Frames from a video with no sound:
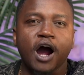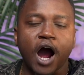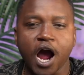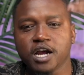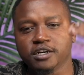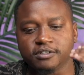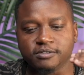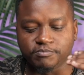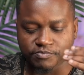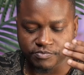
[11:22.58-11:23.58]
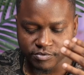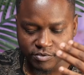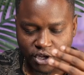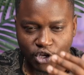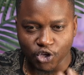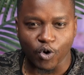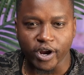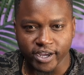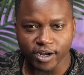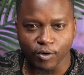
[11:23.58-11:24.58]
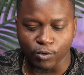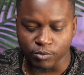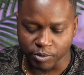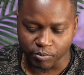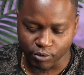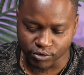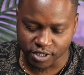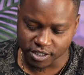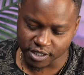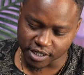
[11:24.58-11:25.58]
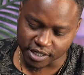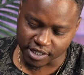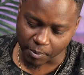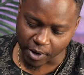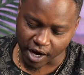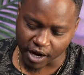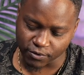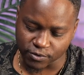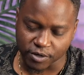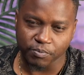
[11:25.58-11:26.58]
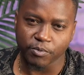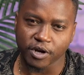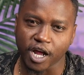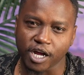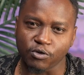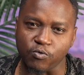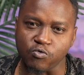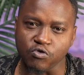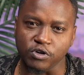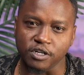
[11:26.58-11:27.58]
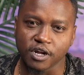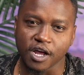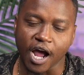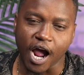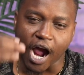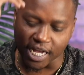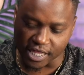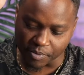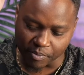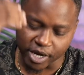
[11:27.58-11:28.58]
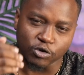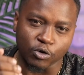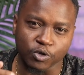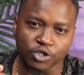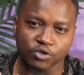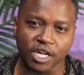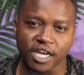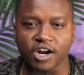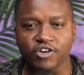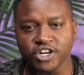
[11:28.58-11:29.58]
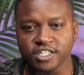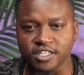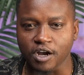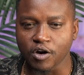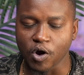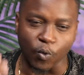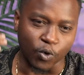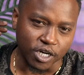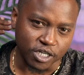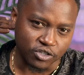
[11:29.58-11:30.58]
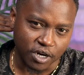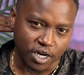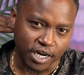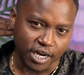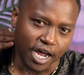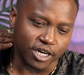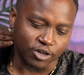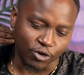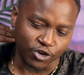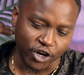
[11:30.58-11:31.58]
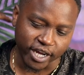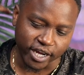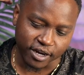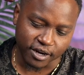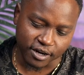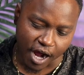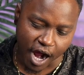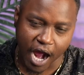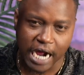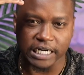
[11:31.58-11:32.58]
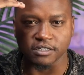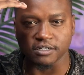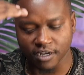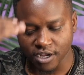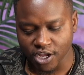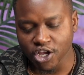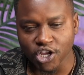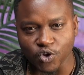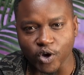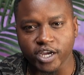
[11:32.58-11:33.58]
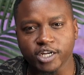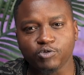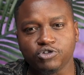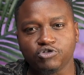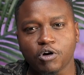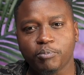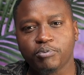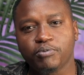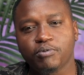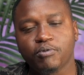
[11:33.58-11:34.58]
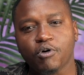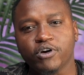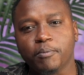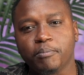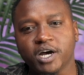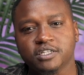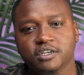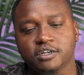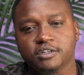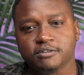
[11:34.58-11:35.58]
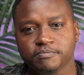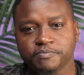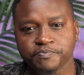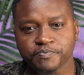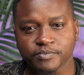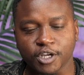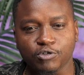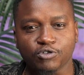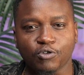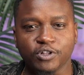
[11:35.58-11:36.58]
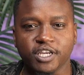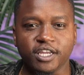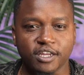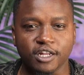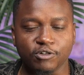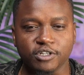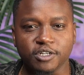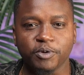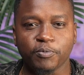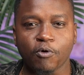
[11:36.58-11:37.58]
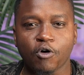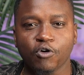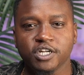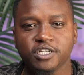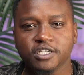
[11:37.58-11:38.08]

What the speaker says: and your neck will be put in some carved kind of wood, and the metal, which was like a razor, will literally land on your neck, and your head will drop on a basket. It was called the guillotine. People were calling